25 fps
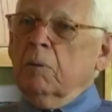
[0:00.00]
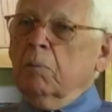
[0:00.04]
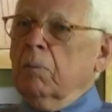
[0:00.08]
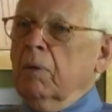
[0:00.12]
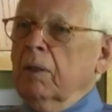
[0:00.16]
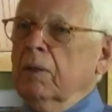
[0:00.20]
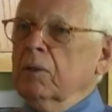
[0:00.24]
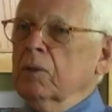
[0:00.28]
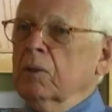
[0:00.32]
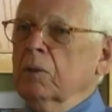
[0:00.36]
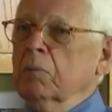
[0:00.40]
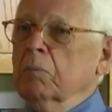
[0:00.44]
the
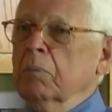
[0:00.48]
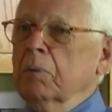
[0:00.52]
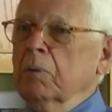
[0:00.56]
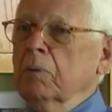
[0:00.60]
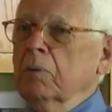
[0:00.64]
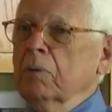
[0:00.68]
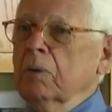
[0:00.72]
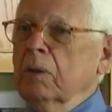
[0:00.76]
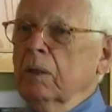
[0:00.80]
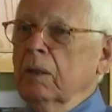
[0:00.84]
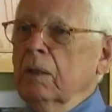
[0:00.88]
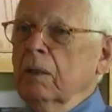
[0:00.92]
Blessed
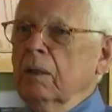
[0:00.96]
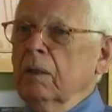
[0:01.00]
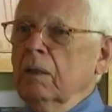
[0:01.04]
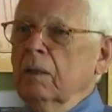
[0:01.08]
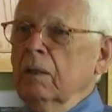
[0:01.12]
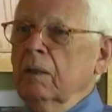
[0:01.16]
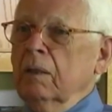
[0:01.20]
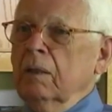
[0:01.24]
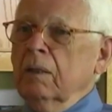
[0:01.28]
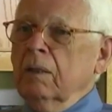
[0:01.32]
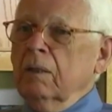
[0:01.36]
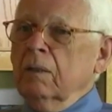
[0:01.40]
Beauty.
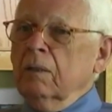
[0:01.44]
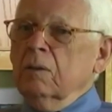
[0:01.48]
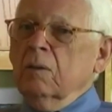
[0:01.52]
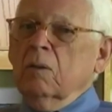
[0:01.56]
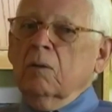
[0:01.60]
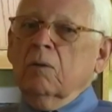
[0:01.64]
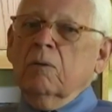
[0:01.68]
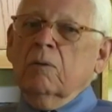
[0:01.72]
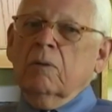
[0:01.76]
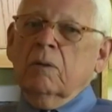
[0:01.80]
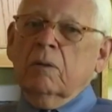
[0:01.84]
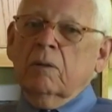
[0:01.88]

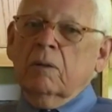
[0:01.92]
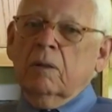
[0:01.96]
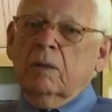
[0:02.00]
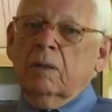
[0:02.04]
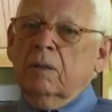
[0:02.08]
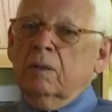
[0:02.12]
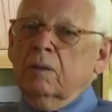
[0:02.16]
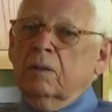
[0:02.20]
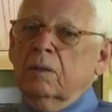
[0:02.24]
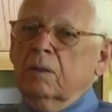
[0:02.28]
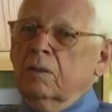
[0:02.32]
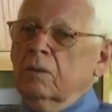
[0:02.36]
So
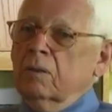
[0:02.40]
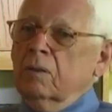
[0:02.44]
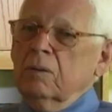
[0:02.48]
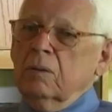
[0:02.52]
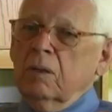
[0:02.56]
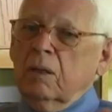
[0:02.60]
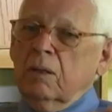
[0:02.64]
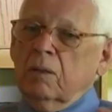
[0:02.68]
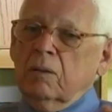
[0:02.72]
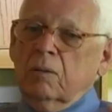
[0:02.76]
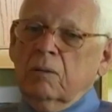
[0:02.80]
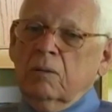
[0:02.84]
it's
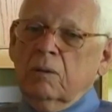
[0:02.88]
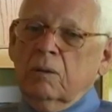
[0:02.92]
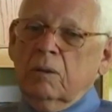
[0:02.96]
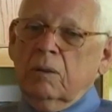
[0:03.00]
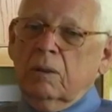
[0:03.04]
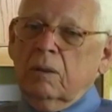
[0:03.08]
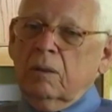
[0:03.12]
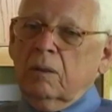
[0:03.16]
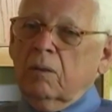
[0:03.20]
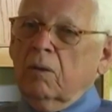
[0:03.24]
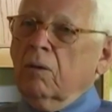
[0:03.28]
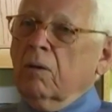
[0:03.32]
not
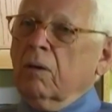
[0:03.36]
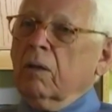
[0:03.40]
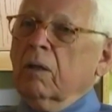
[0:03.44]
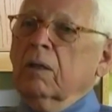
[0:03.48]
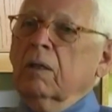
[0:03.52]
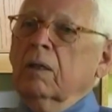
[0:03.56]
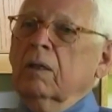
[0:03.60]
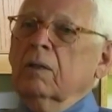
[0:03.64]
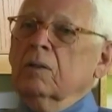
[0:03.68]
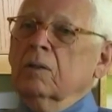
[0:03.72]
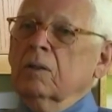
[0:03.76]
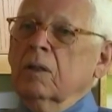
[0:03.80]
only the
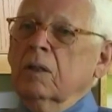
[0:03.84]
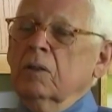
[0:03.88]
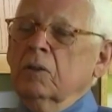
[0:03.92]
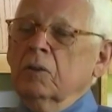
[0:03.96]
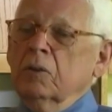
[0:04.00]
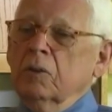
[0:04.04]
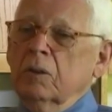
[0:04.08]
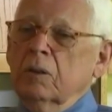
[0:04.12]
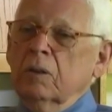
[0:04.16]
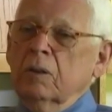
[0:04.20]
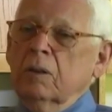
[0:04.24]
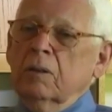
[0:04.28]

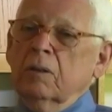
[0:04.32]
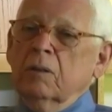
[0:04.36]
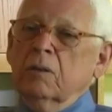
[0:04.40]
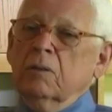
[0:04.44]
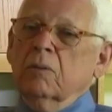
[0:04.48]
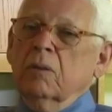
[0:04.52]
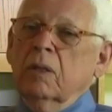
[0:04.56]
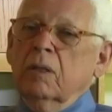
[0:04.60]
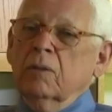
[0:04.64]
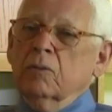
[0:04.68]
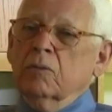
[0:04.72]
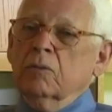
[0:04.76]
organization and the
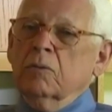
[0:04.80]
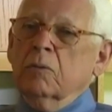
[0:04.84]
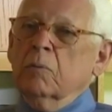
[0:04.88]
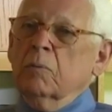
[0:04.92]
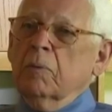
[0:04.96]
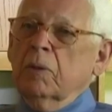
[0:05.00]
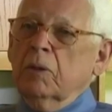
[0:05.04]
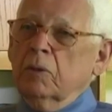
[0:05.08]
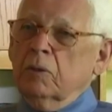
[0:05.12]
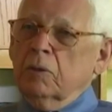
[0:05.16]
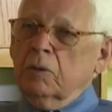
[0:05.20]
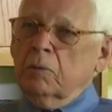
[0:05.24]

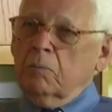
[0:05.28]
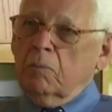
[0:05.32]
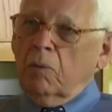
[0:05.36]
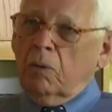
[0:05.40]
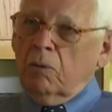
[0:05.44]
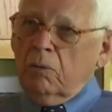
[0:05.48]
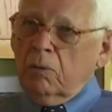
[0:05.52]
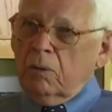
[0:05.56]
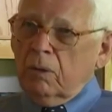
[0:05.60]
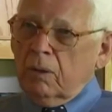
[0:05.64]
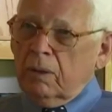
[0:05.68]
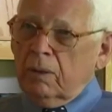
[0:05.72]
transformation
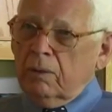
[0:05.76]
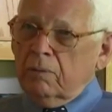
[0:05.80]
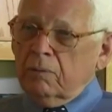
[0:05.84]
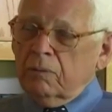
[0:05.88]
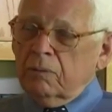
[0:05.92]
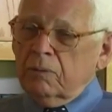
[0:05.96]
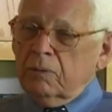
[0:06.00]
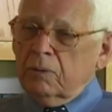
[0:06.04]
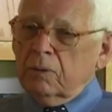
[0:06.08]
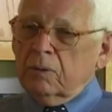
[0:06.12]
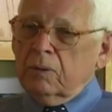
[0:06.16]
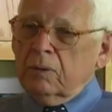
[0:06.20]
morally
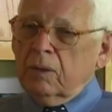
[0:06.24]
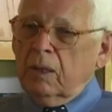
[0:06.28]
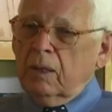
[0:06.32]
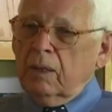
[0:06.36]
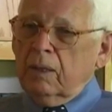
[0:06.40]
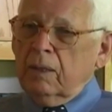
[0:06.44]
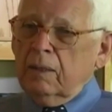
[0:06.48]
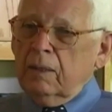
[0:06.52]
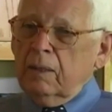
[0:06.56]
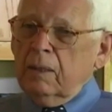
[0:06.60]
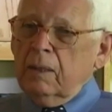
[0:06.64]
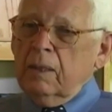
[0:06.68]
of
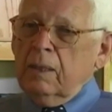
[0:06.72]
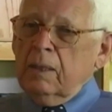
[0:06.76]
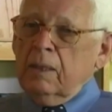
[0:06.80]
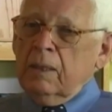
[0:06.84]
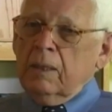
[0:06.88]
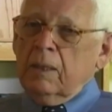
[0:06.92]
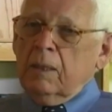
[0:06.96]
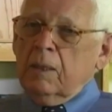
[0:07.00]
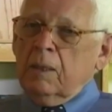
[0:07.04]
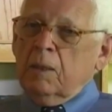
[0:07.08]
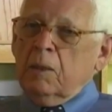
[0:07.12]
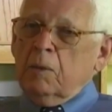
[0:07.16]
society,
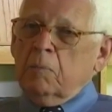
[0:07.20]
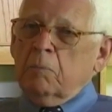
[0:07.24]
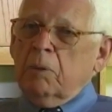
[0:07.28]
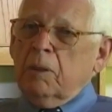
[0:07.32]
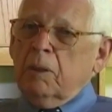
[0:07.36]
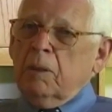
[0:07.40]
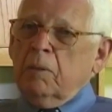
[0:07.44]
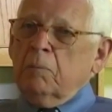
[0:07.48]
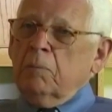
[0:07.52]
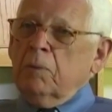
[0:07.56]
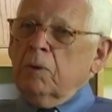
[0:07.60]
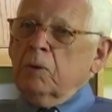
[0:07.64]

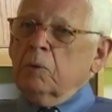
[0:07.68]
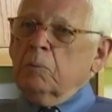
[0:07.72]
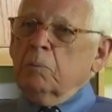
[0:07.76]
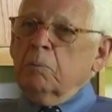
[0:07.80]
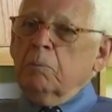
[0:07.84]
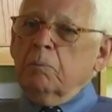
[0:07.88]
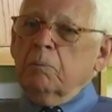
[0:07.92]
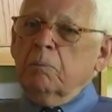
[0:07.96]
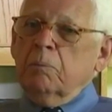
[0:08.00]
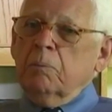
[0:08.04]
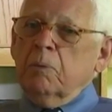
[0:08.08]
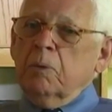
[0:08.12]
but
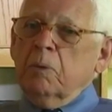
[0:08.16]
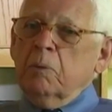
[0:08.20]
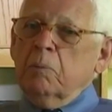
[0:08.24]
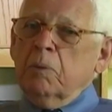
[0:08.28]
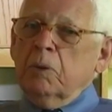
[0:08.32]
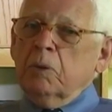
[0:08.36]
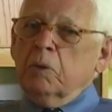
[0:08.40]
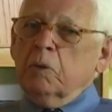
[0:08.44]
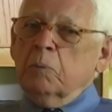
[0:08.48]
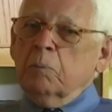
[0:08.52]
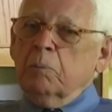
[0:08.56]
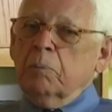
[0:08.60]
there
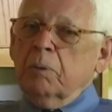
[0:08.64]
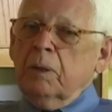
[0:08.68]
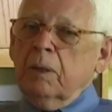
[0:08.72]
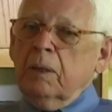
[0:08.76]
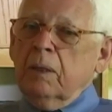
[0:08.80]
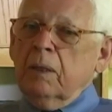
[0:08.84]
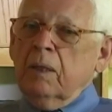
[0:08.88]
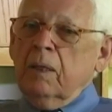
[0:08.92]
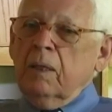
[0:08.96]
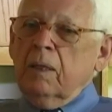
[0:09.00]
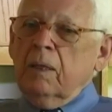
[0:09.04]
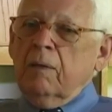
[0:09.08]
must
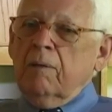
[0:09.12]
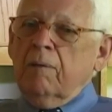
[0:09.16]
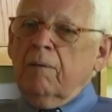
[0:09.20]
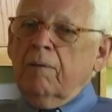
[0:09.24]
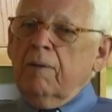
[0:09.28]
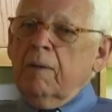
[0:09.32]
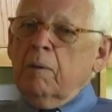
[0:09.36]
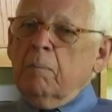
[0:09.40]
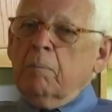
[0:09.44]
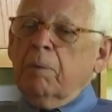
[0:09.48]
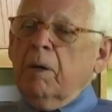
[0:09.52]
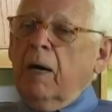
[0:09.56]
be
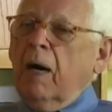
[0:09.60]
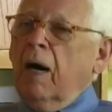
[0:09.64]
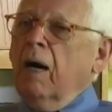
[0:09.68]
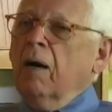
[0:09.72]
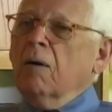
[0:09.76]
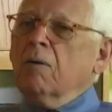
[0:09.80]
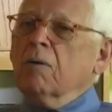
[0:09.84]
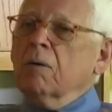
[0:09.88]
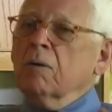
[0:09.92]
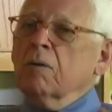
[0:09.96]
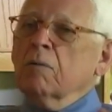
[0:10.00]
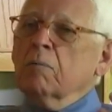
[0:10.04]
the
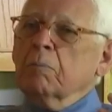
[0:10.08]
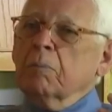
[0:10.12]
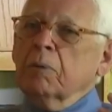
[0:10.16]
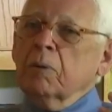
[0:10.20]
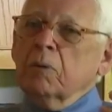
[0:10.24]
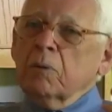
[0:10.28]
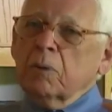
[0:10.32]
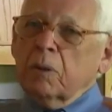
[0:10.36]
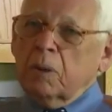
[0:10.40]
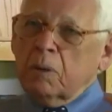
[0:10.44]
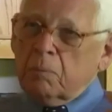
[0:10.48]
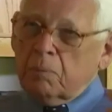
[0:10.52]
power of
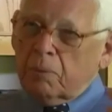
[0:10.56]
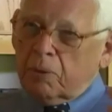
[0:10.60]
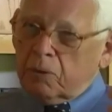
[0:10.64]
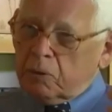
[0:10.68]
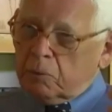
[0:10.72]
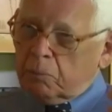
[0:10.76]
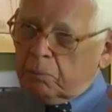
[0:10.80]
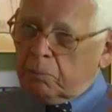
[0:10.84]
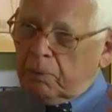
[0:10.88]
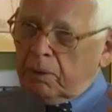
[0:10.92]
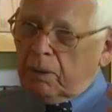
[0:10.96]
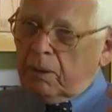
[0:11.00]
beauty
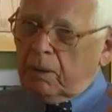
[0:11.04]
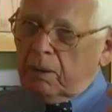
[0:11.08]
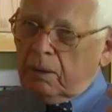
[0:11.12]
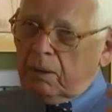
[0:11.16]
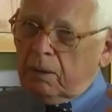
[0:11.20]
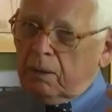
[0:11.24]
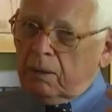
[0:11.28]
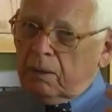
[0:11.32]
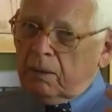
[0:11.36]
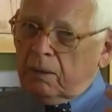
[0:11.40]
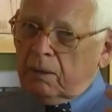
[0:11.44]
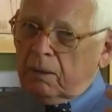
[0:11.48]
must
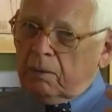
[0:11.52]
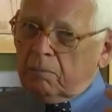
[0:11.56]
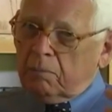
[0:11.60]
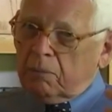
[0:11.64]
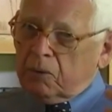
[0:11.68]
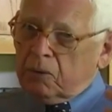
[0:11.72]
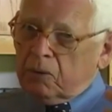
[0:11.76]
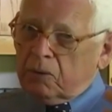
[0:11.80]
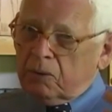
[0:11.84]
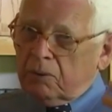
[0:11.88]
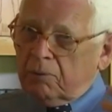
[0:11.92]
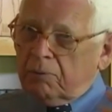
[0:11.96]

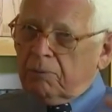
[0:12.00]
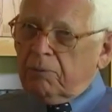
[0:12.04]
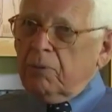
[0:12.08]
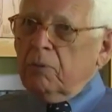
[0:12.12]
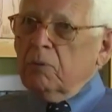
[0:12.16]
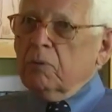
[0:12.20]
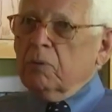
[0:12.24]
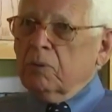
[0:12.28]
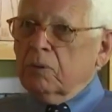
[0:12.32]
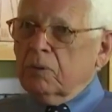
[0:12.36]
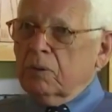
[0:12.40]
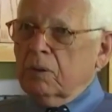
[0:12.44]

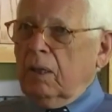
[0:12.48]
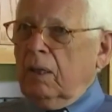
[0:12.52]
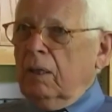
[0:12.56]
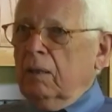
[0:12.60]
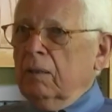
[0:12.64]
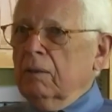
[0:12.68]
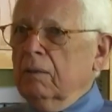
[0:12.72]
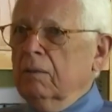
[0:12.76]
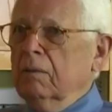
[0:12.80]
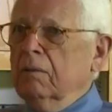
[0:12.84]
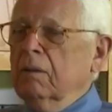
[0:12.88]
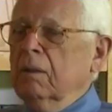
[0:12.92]
suffuse
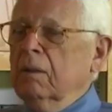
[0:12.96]
that